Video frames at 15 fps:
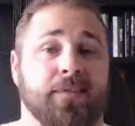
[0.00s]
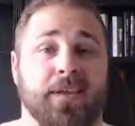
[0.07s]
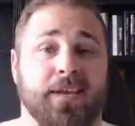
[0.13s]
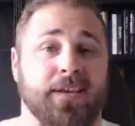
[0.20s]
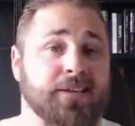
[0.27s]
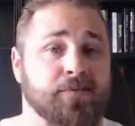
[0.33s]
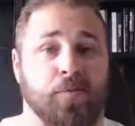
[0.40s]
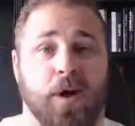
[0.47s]

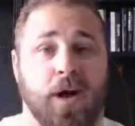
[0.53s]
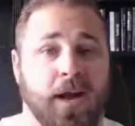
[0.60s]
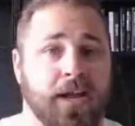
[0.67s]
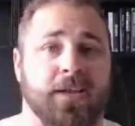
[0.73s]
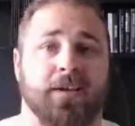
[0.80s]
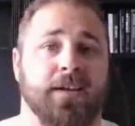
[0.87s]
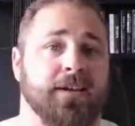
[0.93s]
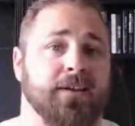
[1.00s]
things why
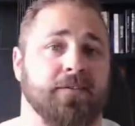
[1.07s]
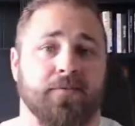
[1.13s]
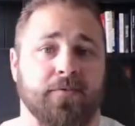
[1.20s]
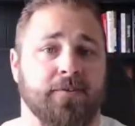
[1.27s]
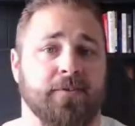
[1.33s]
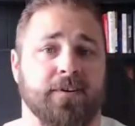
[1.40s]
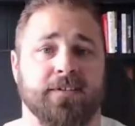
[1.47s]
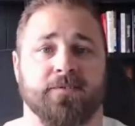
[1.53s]
you need or
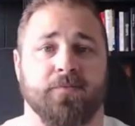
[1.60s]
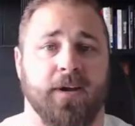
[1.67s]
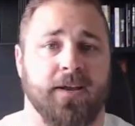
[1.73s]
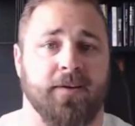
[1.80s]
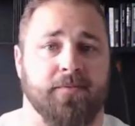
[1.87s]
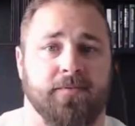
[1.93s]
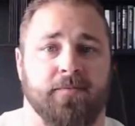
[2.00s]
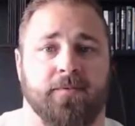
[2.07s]
three reasons why
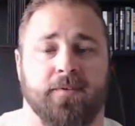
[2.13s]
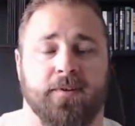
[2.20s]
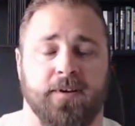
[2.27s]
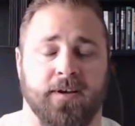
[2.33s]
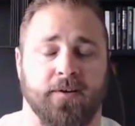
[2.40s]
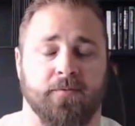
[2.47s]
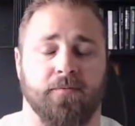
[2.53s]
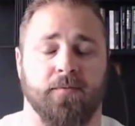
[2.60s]
you want to
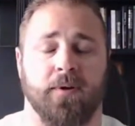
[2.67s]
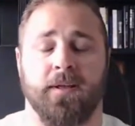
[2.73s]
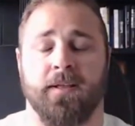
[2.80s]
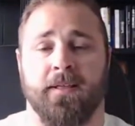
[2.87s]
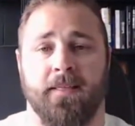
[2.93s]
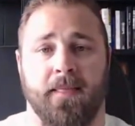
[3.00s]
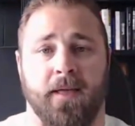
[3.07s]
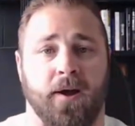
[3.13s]
you know
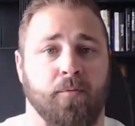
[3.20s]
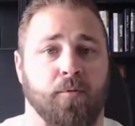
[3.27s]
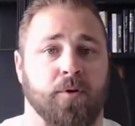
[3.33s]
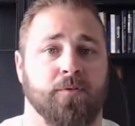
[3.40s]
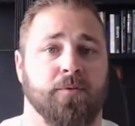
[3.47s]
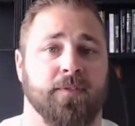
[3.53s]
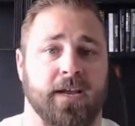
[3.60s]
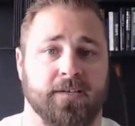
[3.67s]
uh,
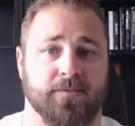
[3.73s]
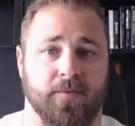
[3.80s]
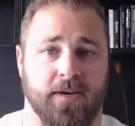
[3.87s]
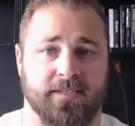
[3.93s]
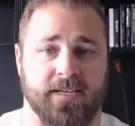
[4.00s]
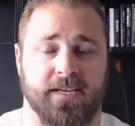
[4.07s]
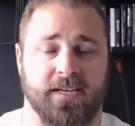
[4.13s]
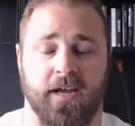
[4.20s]
work with
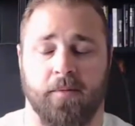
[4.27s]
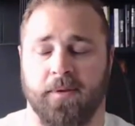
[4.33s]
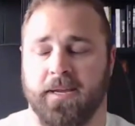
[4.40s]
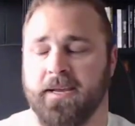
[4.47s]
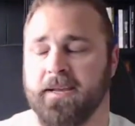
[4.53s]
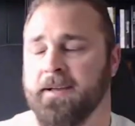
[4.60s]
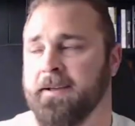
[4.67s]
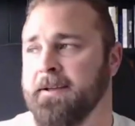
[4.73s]
xyz
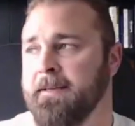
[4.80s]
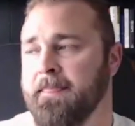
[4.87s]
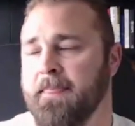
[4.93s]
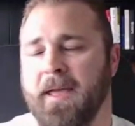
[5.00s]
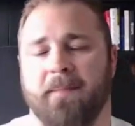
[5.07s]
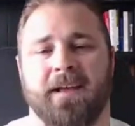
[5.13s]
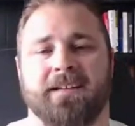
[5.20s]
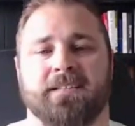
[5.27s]
company
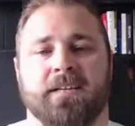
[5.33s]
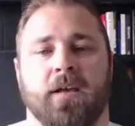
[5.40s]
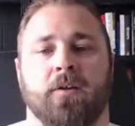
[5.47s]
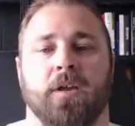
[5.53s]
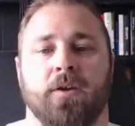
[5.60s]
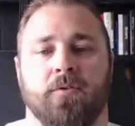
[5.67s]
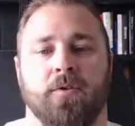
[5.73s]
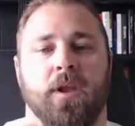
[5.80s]
I'm not
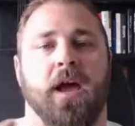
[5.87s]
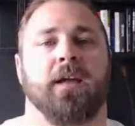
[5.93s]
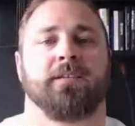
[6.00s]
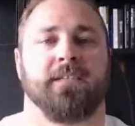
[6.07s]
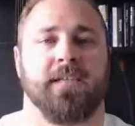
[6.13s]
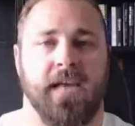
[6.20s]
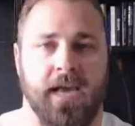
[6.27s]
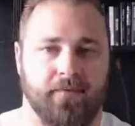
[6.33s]
telling you
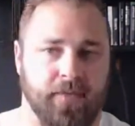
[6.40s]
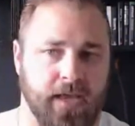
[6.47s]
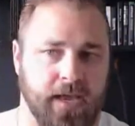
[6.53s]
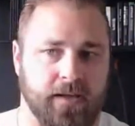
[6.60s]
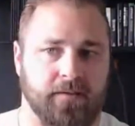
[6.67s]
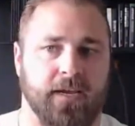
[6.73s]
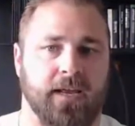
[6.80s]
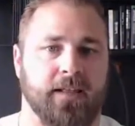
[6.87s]
not to have
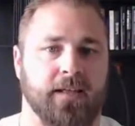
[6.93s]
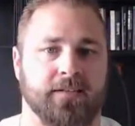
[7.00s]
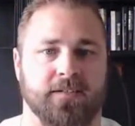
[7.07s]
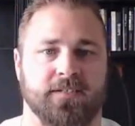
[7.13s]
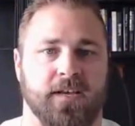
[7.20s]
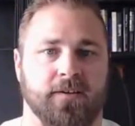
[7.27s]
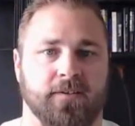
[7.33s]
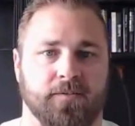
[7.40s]
that. Okay. That's
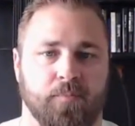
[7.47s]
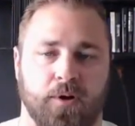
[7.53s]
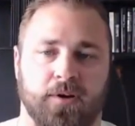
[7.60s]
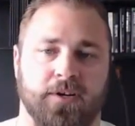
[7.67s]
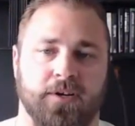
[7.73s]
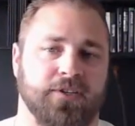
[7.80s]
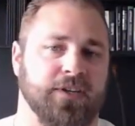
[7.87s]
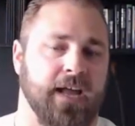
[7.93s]
a sales
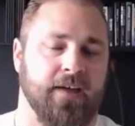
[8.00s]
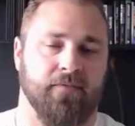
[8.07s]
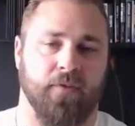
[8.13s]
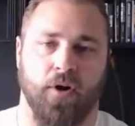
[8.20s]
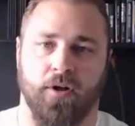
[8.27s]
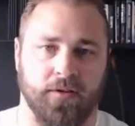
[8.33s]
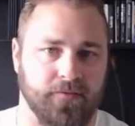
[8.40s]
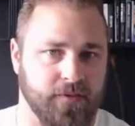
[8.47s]
part. You should have
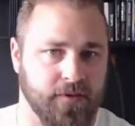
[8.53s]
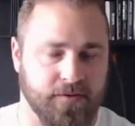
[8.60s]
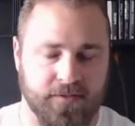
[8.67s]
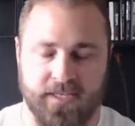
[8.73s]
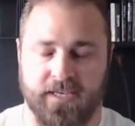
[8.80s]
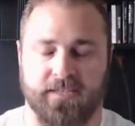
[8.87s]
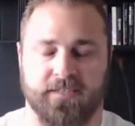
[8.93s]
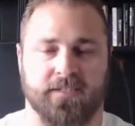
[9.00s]
all of
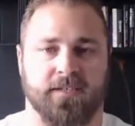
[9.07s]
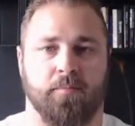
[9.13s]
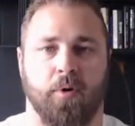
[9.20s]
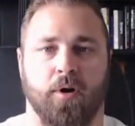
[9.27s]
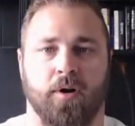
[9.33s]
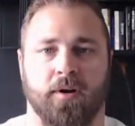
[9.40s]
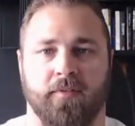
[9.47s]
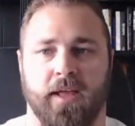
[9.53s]
those things as a
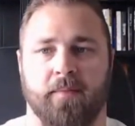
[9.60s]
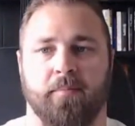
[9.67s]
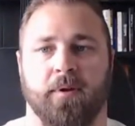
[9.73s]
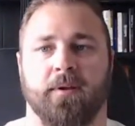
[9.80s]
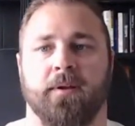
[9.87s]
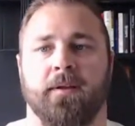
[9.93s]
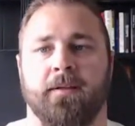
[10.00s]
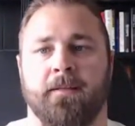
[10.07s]
part of that.
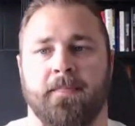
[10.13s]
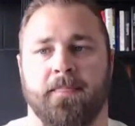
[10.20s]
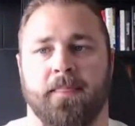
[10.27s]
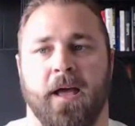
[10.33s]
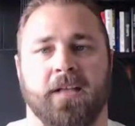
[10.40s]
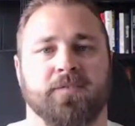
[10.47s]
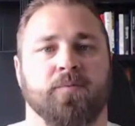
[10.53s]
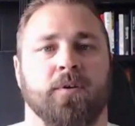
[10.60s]
But
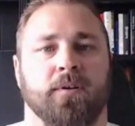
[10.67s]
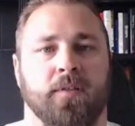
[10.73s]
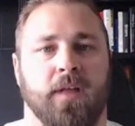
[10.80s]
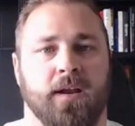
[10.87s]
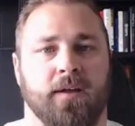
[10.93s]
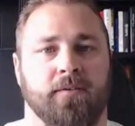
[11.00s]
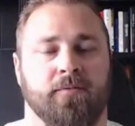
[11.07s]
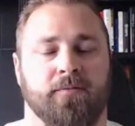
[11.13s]
that's where a
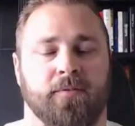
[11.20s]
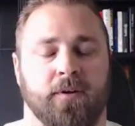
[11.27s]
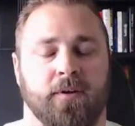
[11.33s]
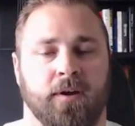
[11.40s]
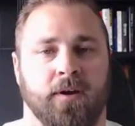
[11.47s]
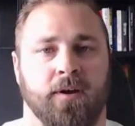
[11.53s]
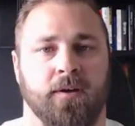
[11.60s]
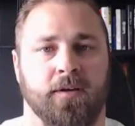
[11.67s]
lot of
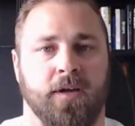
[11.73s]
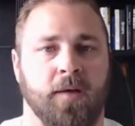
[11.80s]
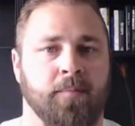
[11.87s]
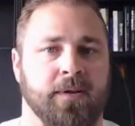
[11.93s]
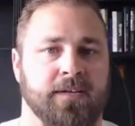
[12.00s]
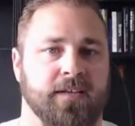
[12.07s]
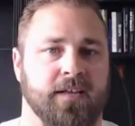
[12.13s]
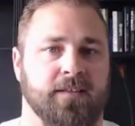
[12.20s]
uh,
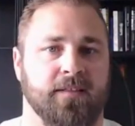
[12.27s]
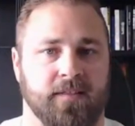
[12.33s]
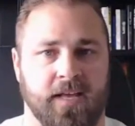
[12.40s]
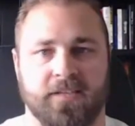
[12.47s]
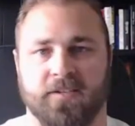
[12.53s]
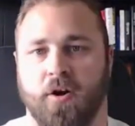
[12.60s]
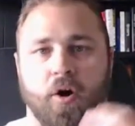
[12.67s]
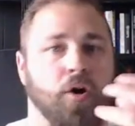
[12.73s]
companies,
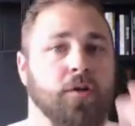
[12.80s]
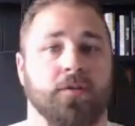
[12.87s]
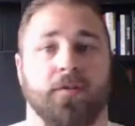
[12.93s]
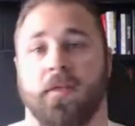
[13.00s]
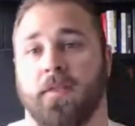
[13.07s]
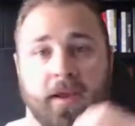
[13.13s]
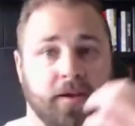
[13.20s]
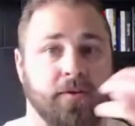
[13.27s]
that's all
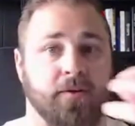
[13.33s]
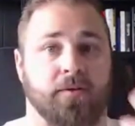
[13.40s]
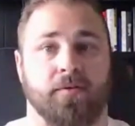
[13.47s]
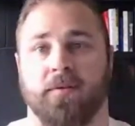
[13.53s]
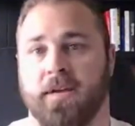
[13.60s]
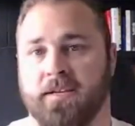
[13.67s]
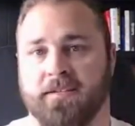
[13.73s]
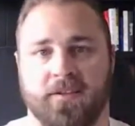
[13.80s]
that they do
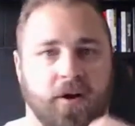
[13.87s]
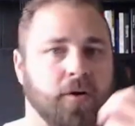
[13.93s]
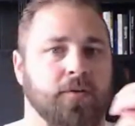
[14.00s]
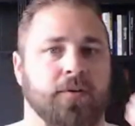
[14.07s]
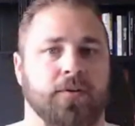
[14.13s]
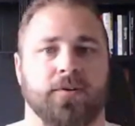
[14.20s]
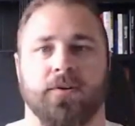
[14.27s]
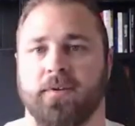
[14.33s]
is the,
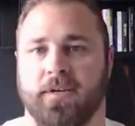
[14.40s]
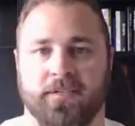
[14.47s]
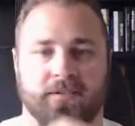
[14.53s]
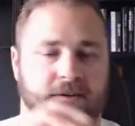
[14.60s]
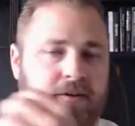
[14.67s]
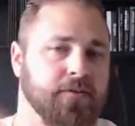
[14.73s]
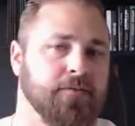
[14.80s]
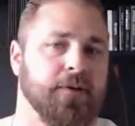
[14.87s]
all they're doing
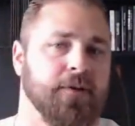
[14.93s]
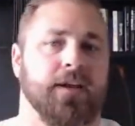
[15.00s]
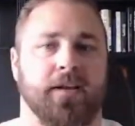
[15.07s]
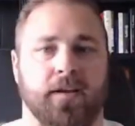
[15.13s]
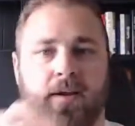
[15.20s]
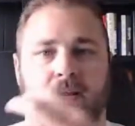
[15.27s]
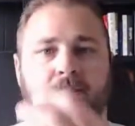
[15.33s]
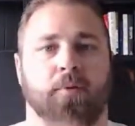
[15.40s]
is they're
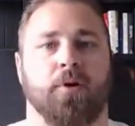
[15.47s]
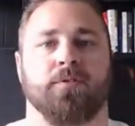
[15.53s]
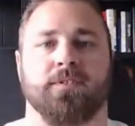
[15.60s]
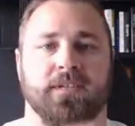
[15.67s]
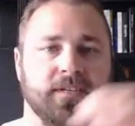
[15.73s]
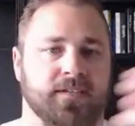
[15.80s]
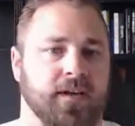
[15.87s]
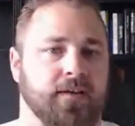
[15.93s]
creating and
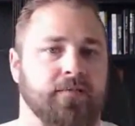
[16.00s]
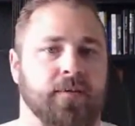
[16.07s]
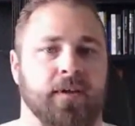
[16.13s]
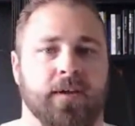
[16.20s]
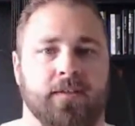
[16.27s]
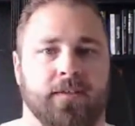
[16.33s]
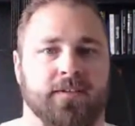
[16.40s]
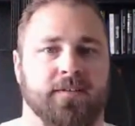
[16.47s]
posting stuff
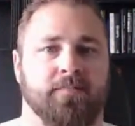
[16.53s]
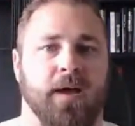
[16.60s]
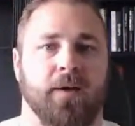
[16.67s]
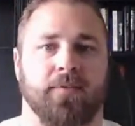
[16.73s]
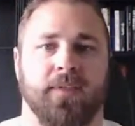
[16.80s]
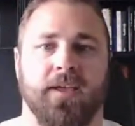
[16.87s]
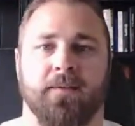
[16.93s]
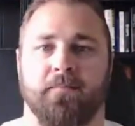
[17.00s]
that's
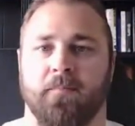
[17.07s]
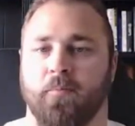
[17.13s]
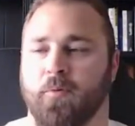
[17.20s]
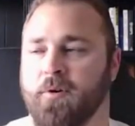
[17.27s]
about them.